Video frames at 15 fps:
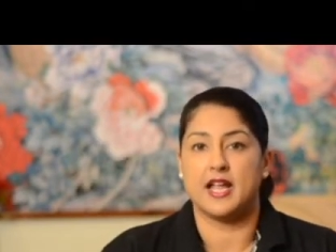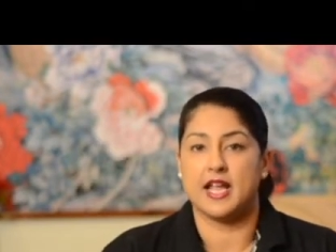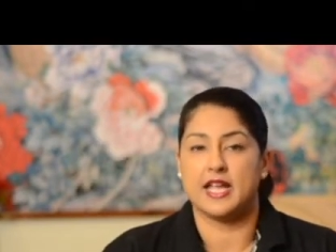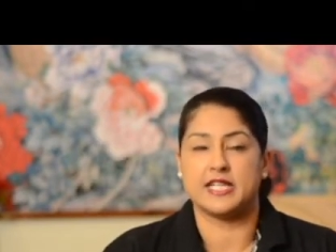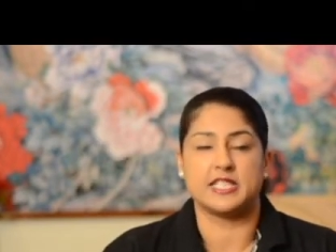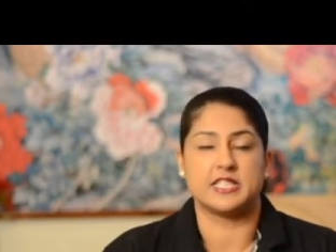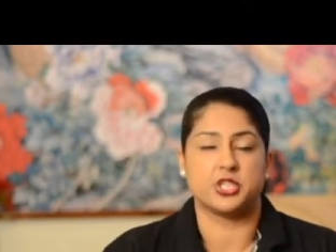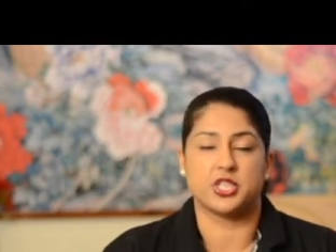
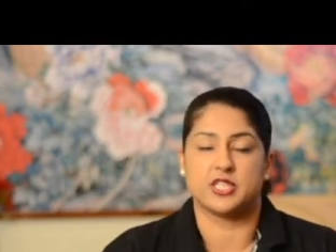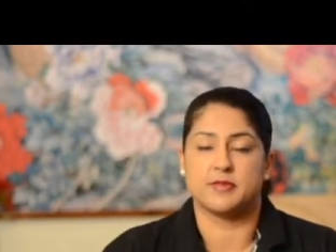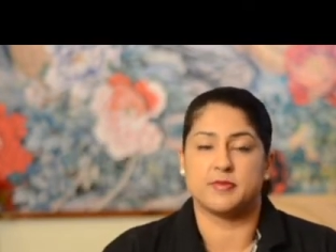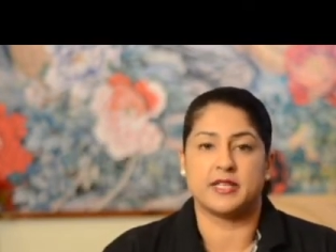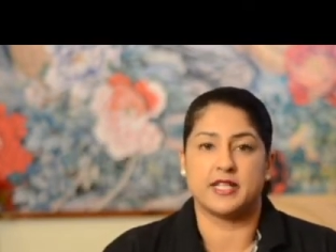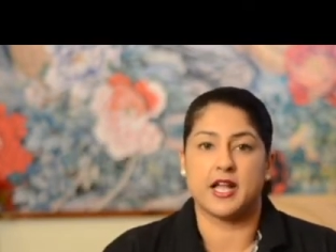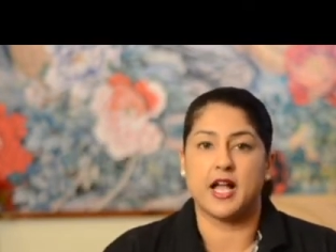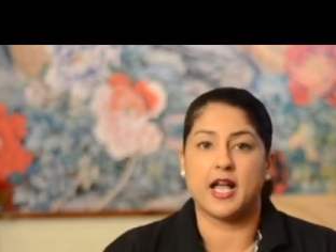and it's just
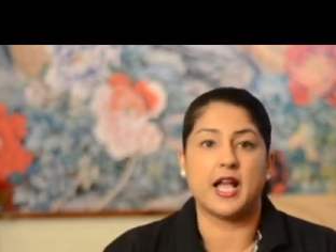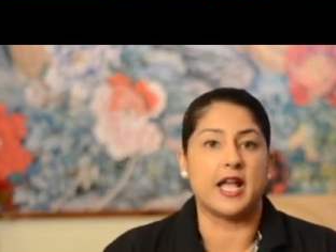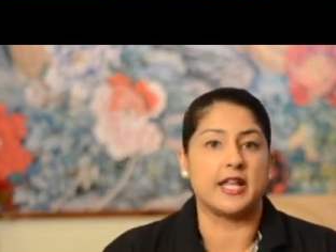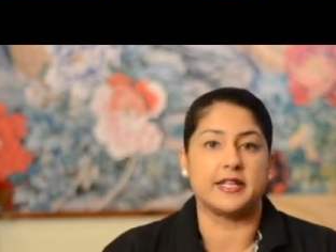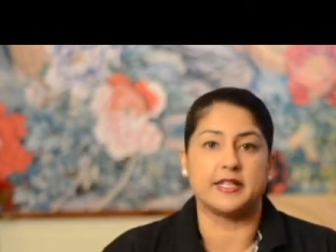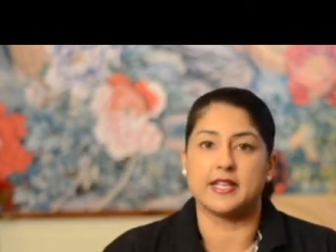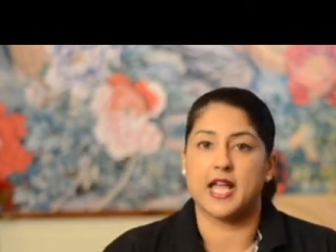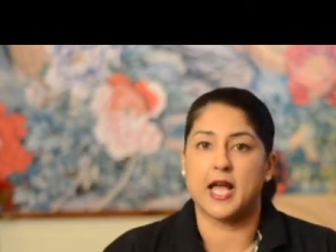been a, an
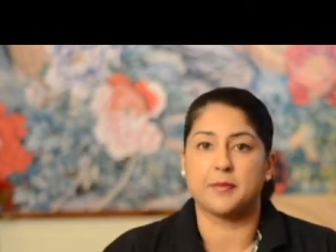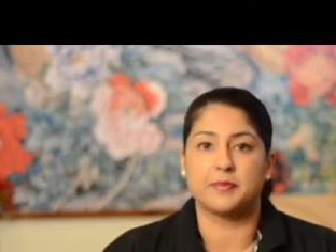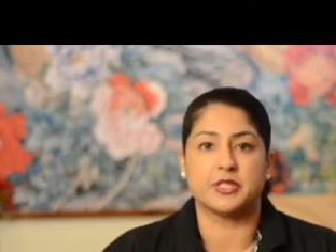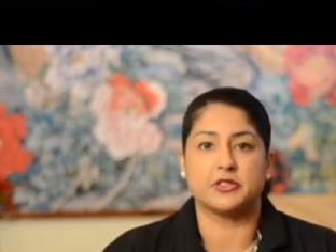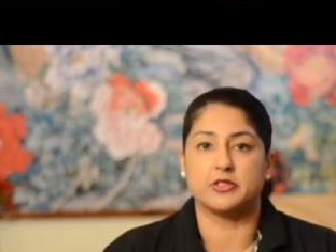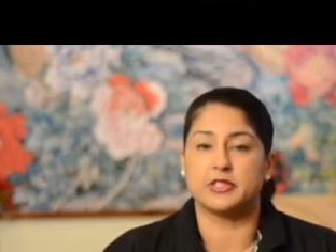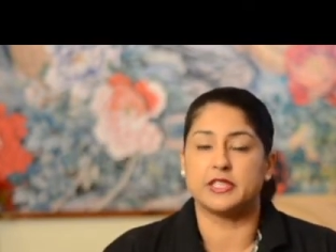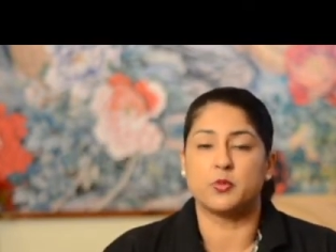
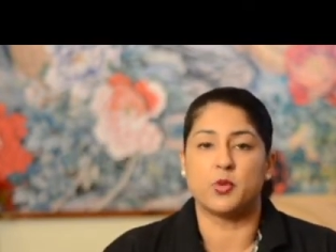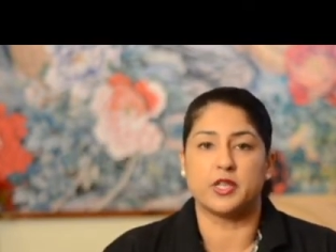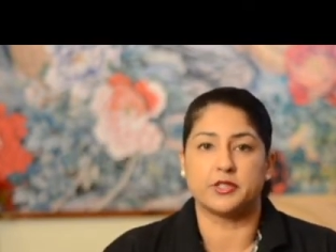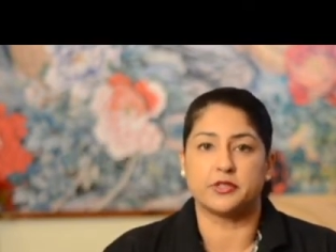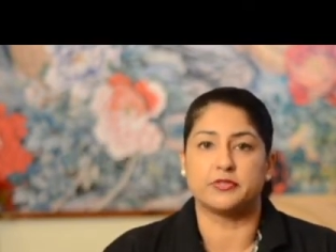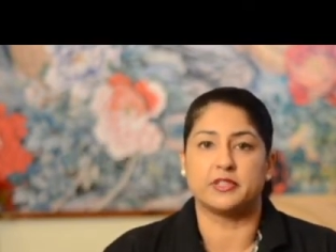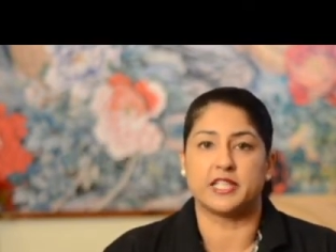absolutely wonderful